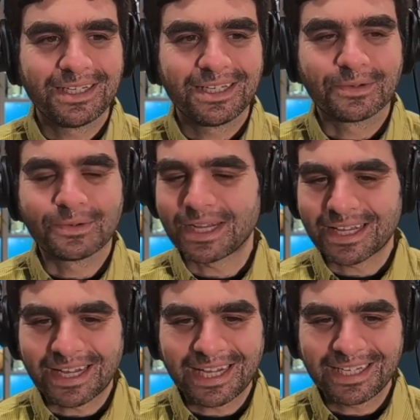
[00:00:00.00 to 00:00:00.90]
Great
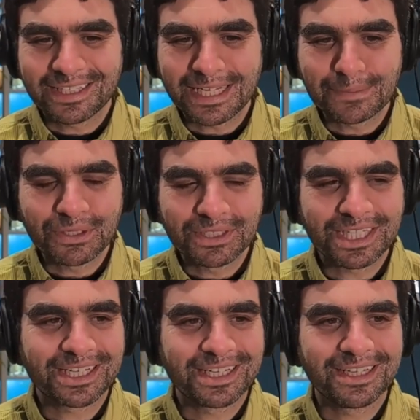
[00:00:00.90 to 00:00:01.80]
guy named
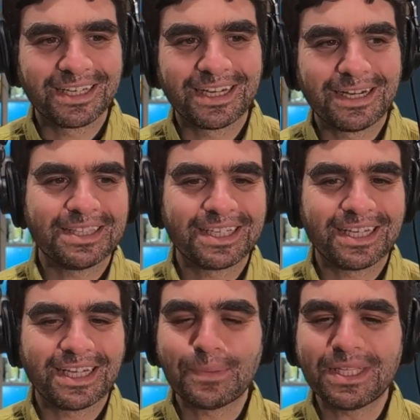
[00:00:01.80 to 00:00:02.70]
Tusik.
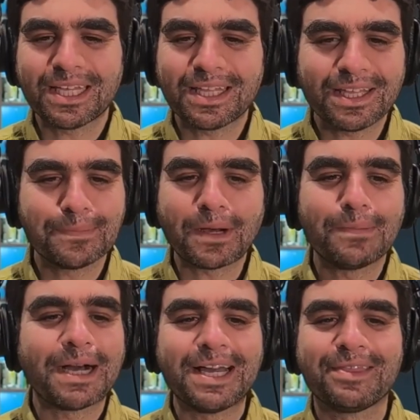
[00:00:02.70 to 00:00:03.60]
I mean, ball
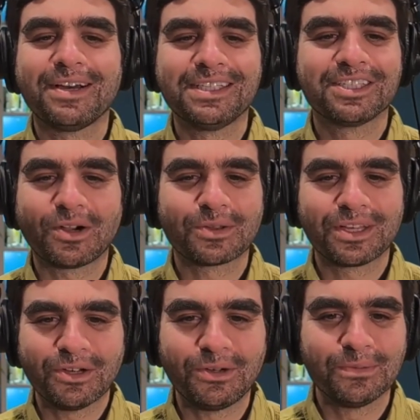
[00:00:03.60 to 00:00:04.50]
pythons are the
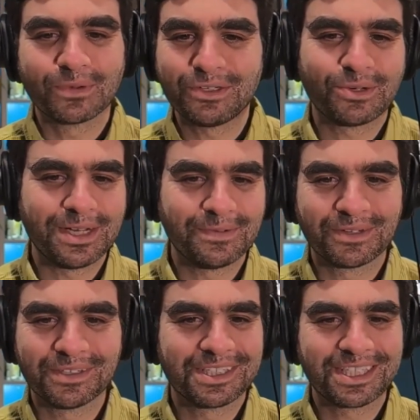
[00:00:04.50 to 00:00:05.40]
golden
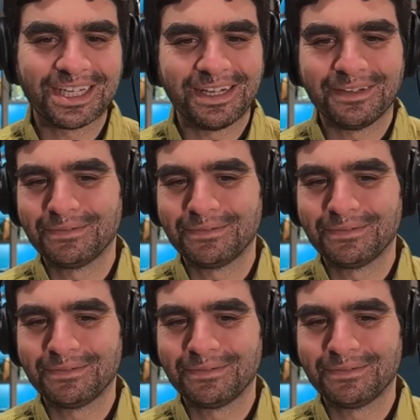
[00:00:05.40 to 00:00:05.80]
retrievers of